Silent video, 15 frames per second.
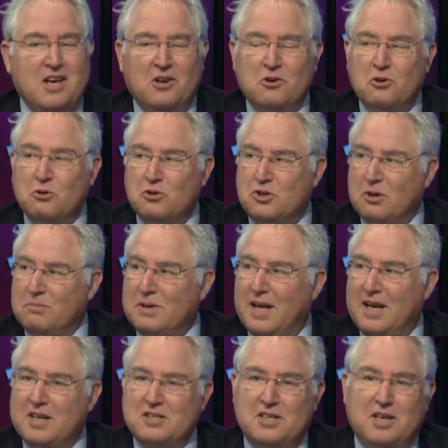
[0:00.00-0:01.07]
New
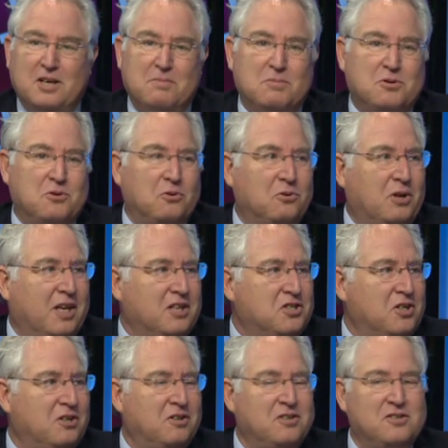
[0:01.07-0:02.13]
gymnasiums, new
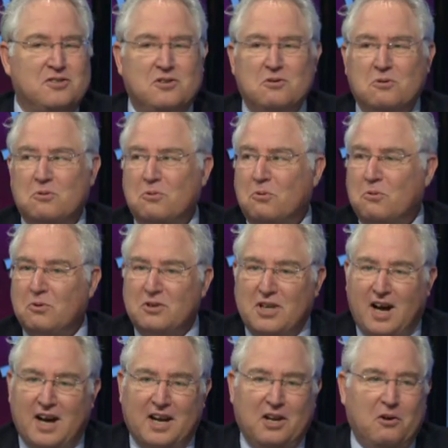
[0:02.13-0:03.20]
kitchens, new
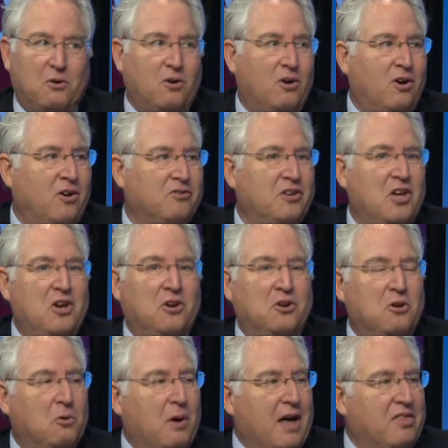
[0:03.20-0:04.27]
dining halls,
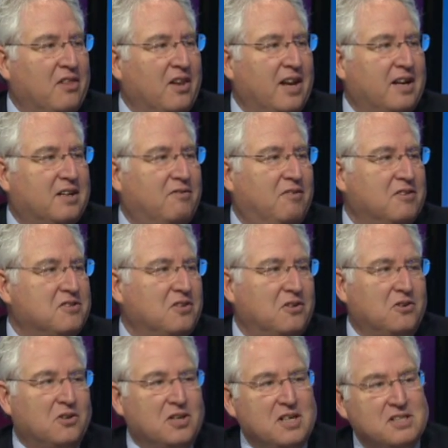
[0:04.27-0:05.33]
new athletic
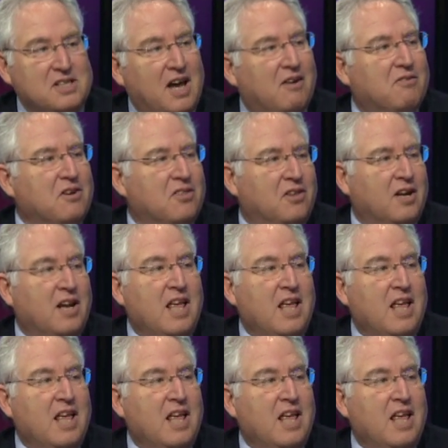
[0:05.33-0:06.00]
facilities, everything.